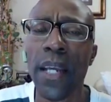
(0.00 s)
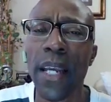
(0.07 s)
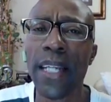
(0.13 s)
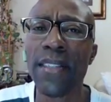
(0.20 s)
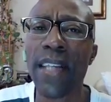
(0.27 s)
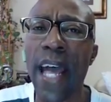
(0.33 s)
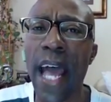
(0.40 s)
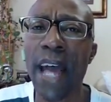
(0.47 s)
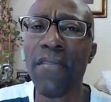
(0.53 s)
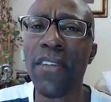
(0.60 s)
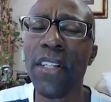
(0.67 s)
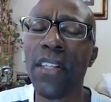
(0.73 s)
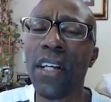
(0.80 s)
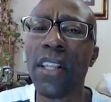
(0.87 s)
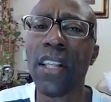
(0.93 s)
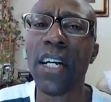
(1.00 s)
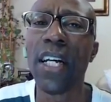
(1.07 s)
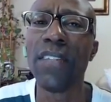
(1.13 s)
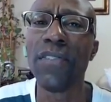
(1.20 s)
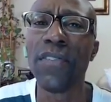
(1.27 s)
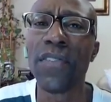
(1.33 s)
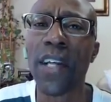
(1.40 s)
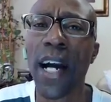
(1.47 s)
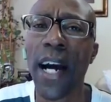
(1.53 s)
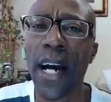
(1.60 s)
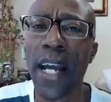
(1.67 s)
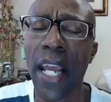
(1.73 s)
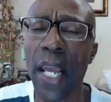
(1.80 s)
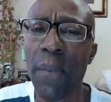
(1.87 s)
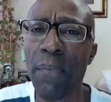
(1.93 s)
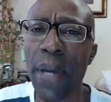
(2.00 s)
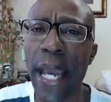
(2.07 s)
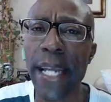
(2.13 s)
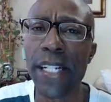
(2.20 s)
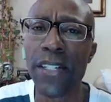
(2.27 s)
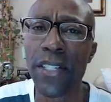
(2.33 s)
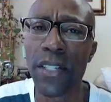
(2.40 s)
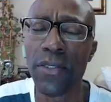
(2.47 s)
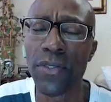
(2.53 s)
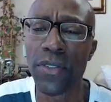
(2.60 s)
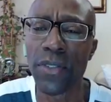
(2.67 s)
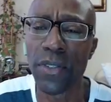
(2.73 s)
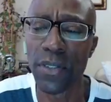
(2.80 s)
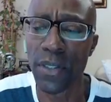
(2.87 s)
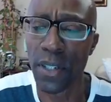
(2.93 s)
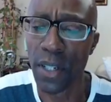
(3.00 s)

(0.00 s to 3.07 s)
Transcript: is having the love of God and patience.